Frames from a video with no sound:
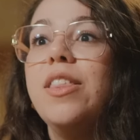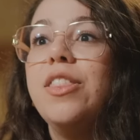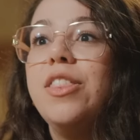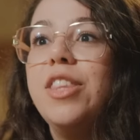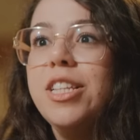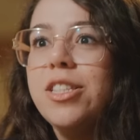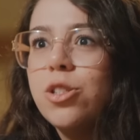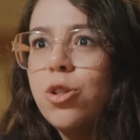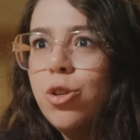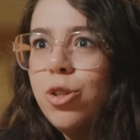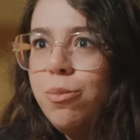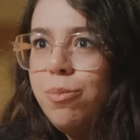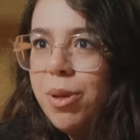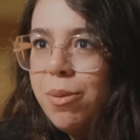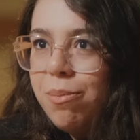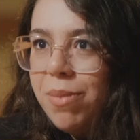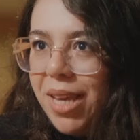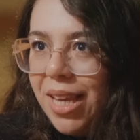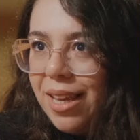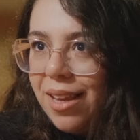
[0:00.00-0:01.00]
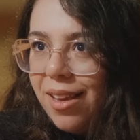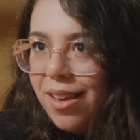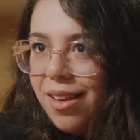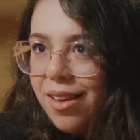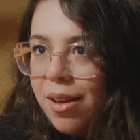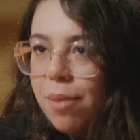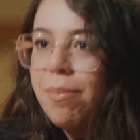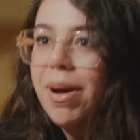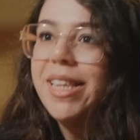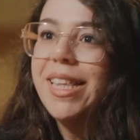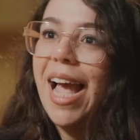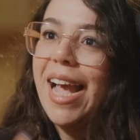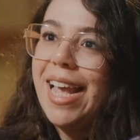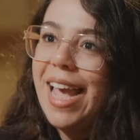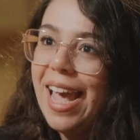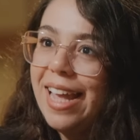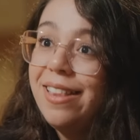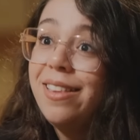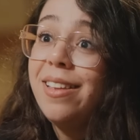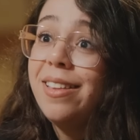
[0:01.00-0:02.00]
this could be me, but
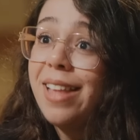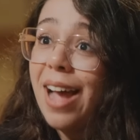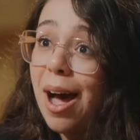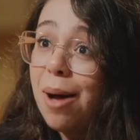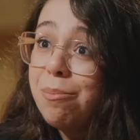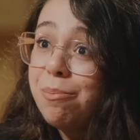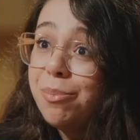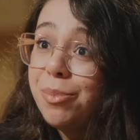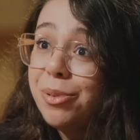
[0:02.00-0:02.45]
I ended up